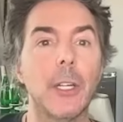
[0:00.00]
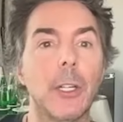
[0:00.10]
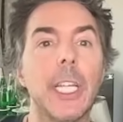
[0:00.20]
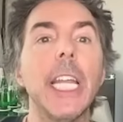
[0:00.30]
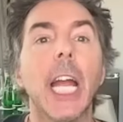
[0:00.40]

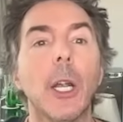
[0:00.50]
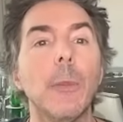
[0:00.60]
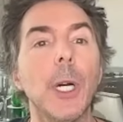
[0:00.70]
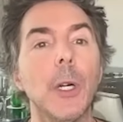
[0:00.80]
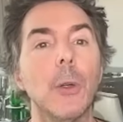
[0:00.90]
or
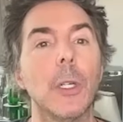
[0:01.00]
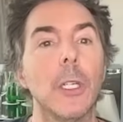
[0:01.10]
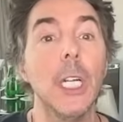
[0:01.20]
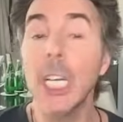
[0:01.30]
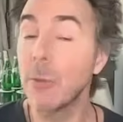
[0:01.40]
Guillermo
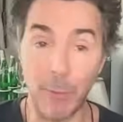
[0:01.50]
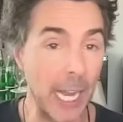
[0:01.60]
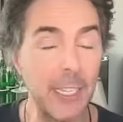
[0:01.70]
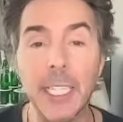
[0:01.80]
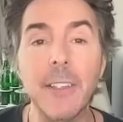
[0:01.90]
or
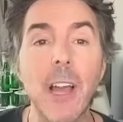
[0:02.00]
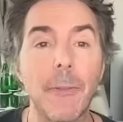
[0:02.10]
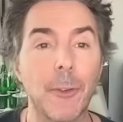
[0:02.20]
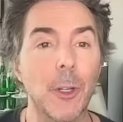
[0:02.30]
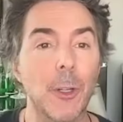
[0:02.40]
frankly
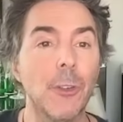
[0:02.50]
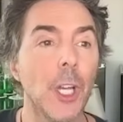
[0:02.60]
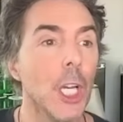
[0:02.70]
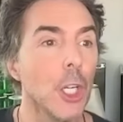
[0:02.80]
Duffers